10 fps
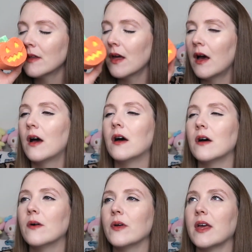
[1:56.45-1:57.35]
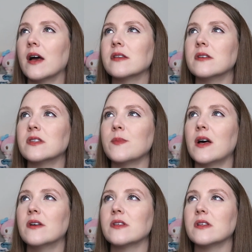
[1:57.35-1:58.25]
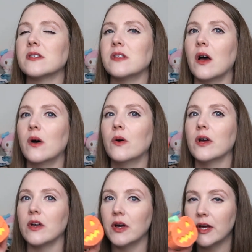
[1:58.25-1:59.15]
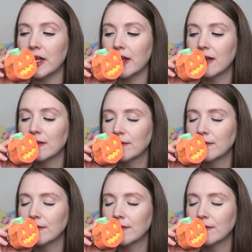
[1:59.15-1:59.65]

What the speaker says: Oh, yes, this smells so good.